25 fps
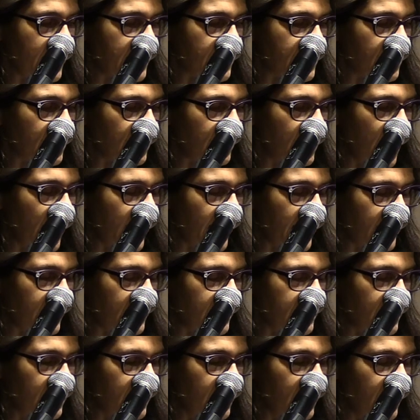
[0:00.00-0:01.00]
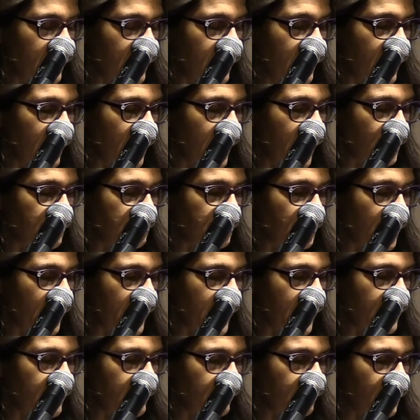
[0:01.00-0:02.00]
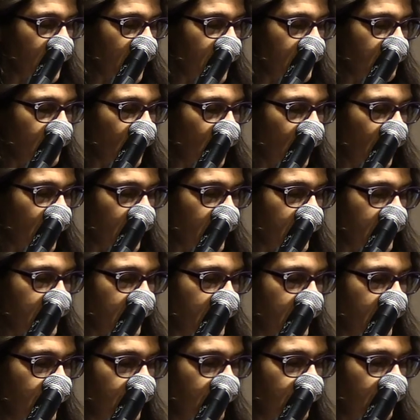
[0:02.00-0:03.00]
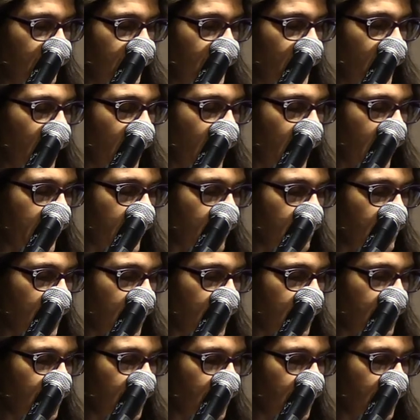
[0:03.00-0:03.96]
into light. I played my part. I am in